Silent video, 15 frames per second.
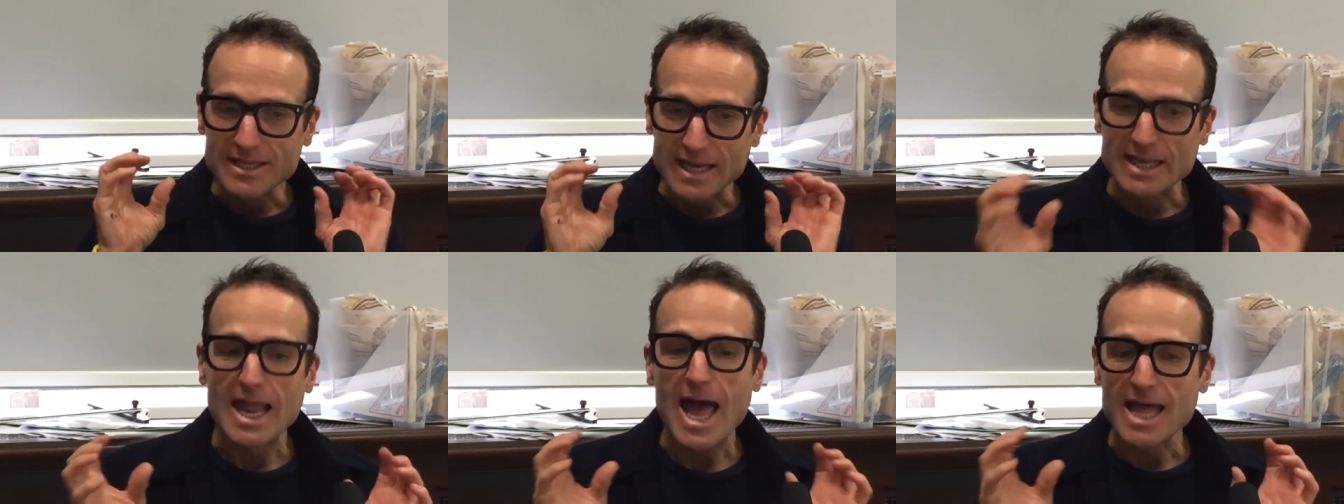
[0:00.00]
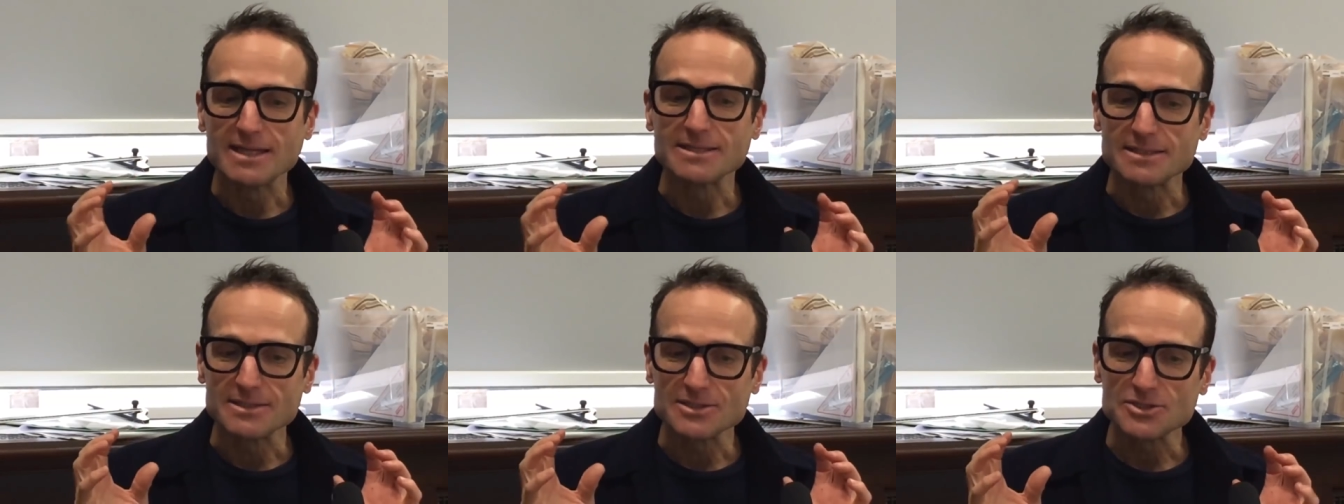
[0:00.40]
the
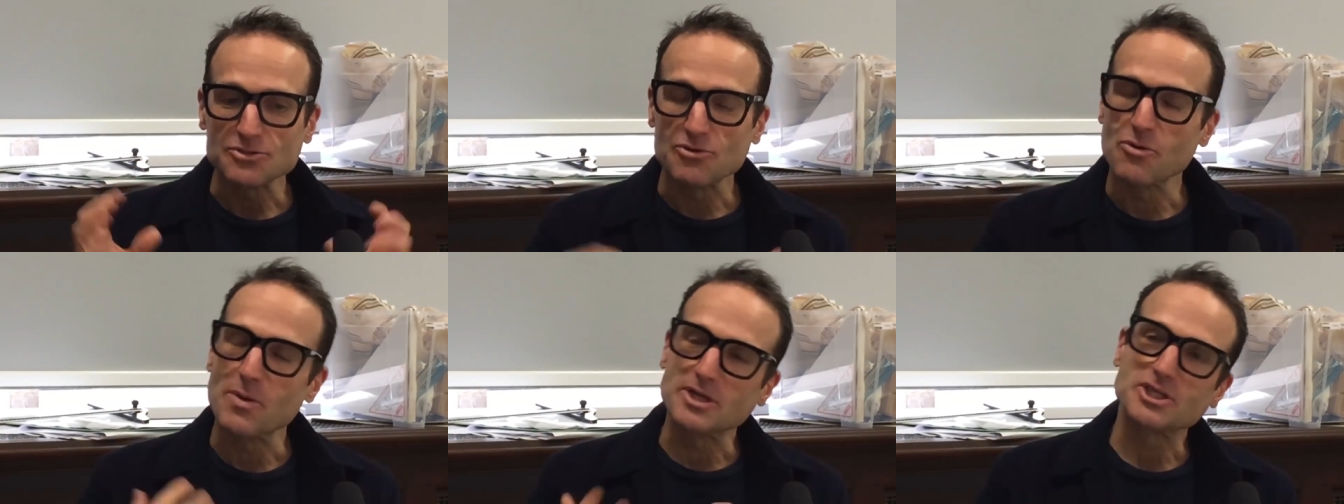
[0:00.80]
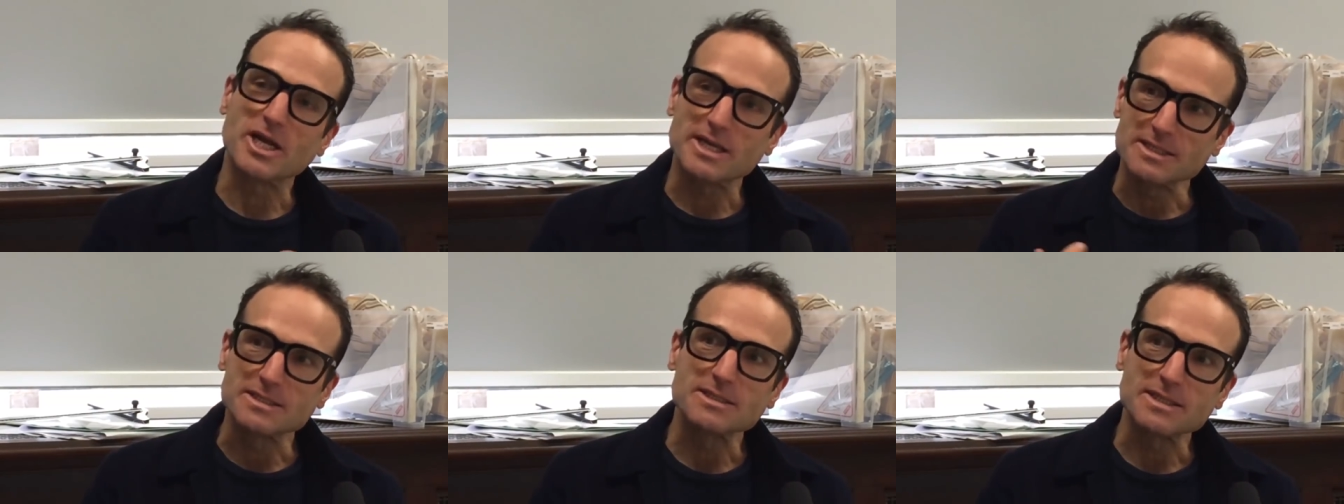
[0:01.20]
lens through which I
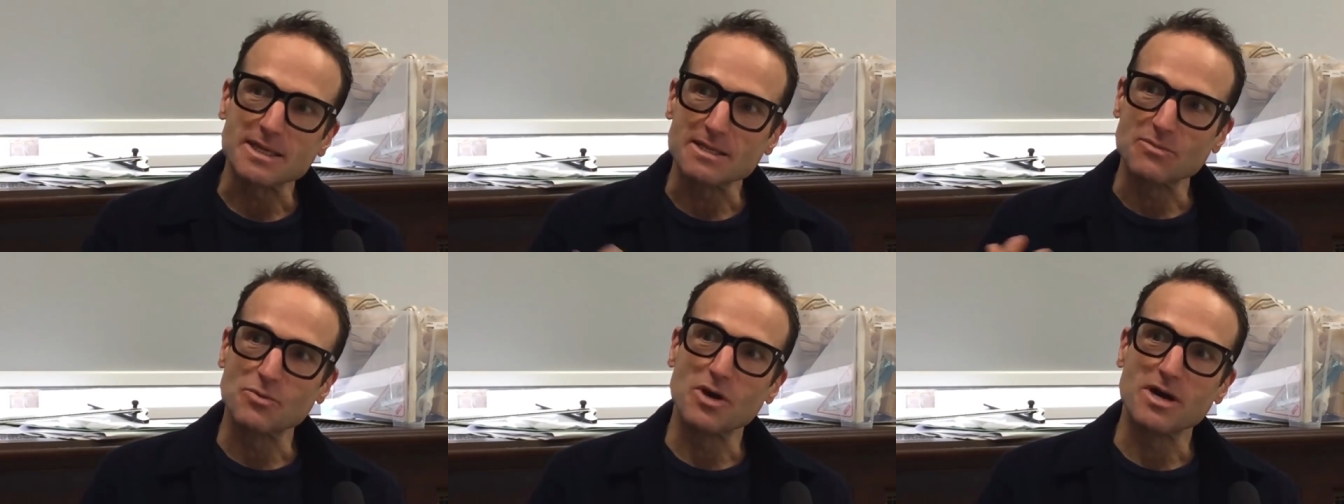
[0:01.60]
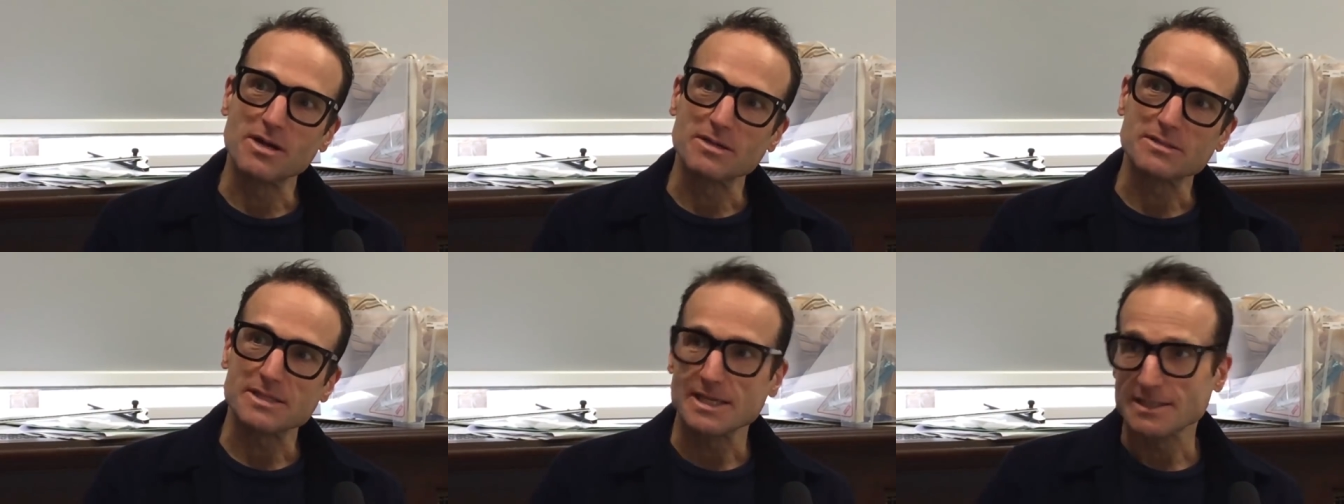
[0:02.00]
can see the
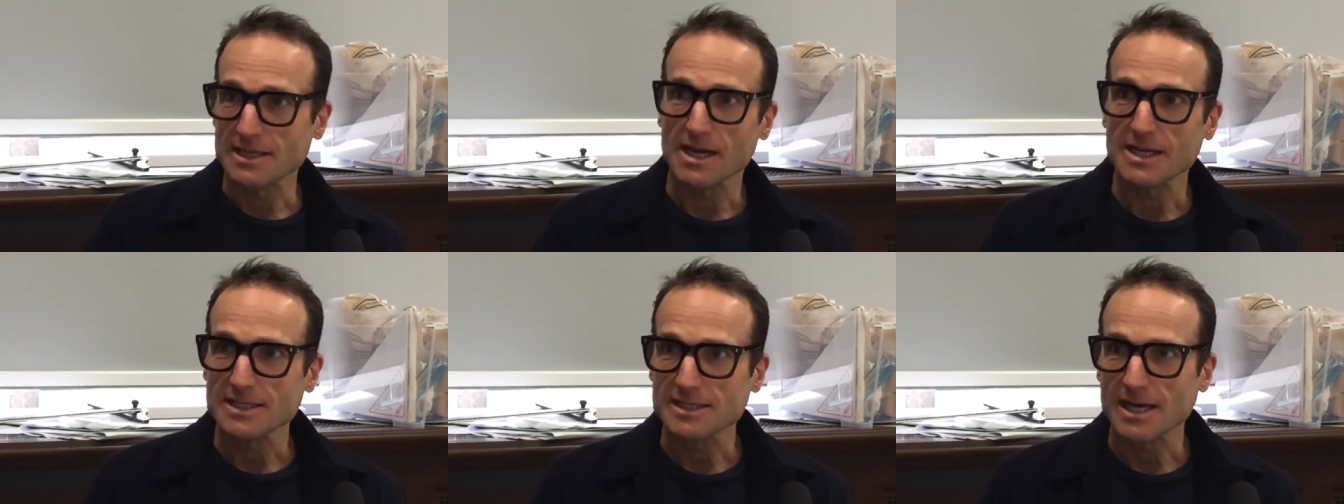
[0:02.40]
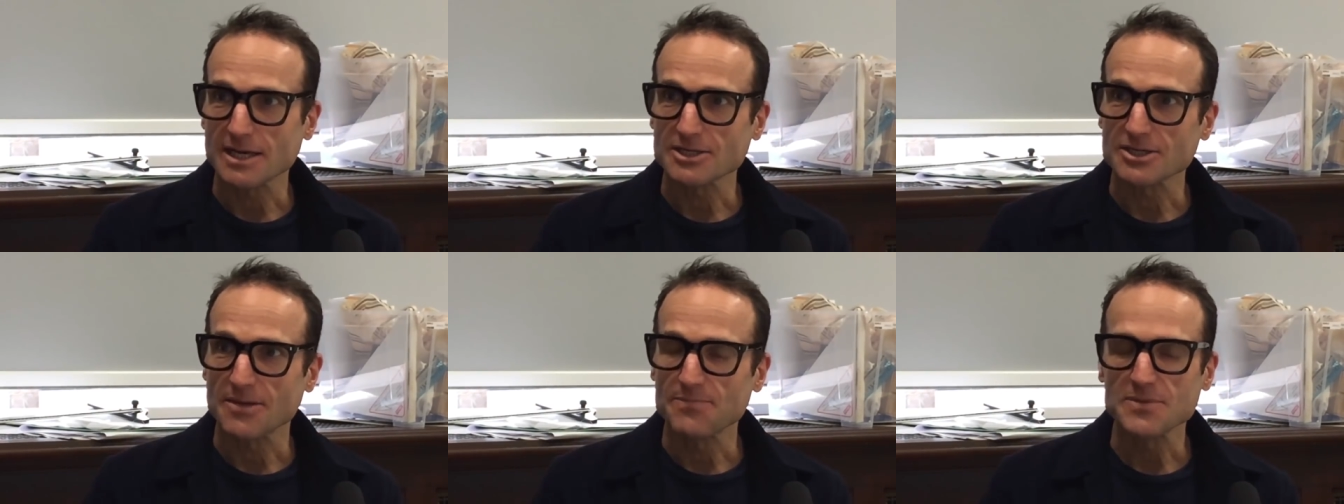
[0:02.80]
world, is
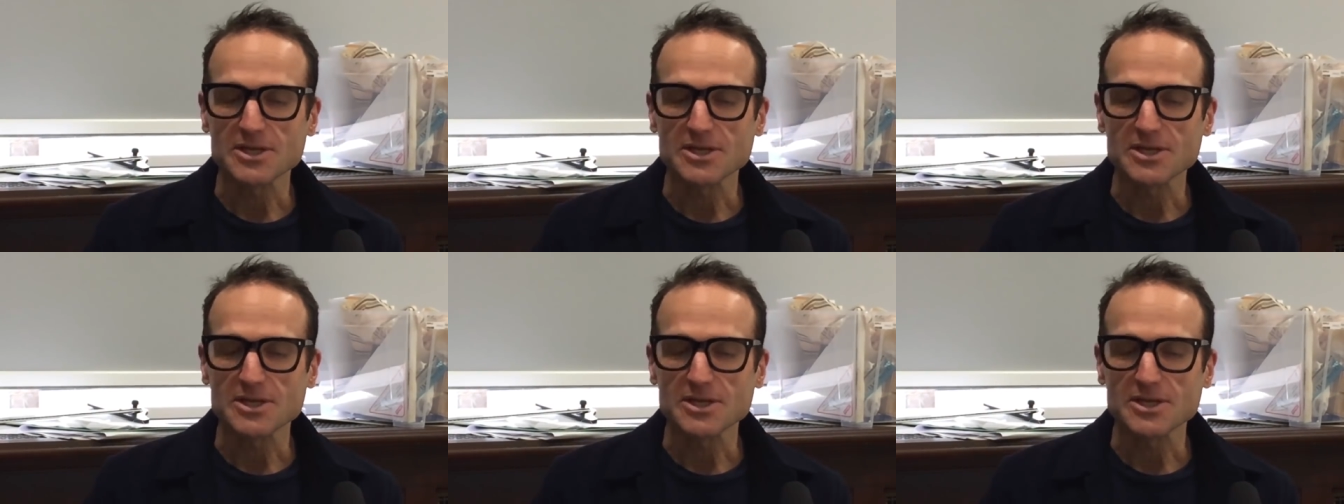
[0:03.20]
architecture.